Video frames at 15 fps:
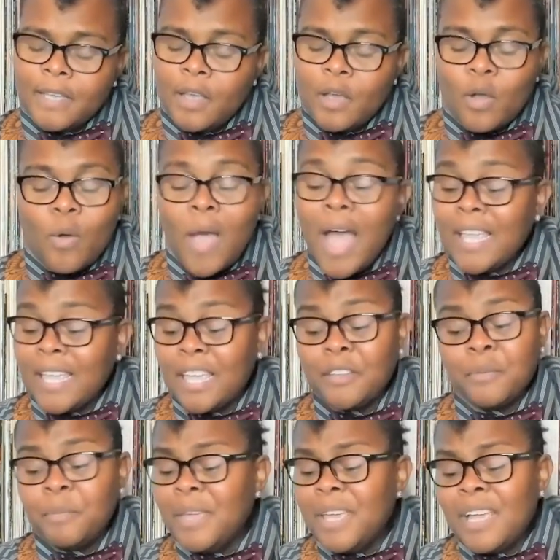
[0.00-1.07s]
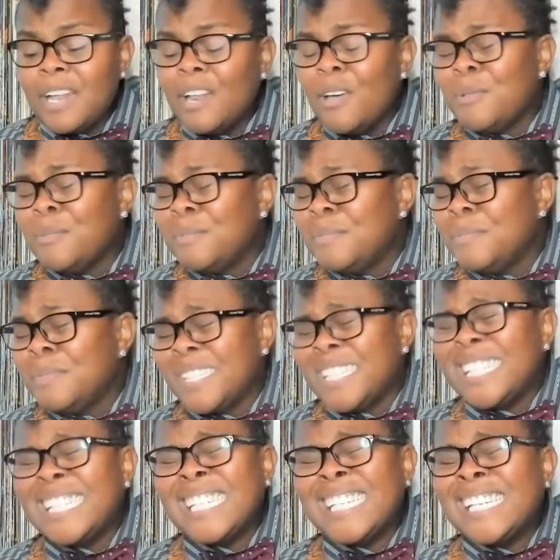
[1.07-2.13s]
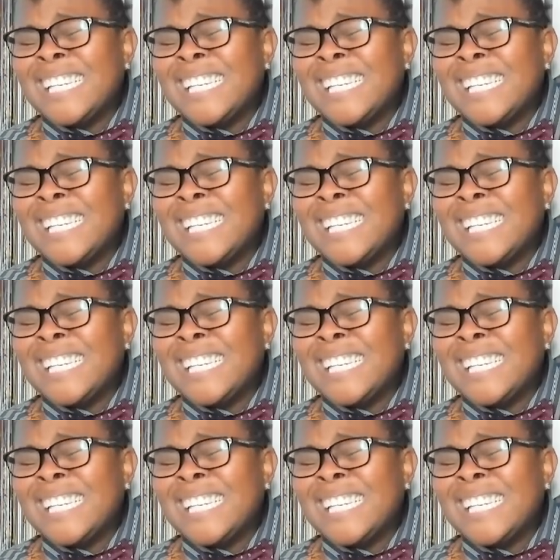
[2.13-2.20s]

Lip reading: Oh, I can be clumsy,